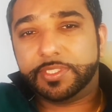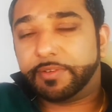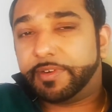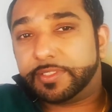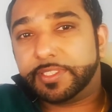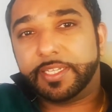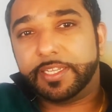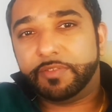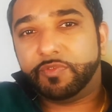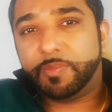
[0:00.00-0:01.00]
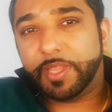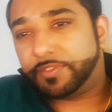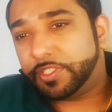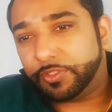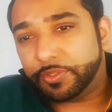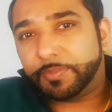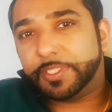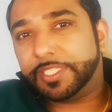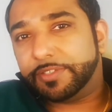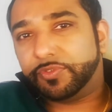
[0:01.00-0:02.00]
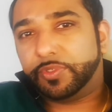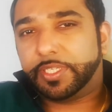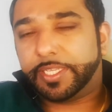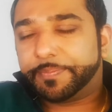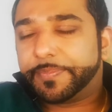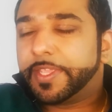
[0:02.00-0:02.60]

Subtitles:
Is there still any room left to do something differently?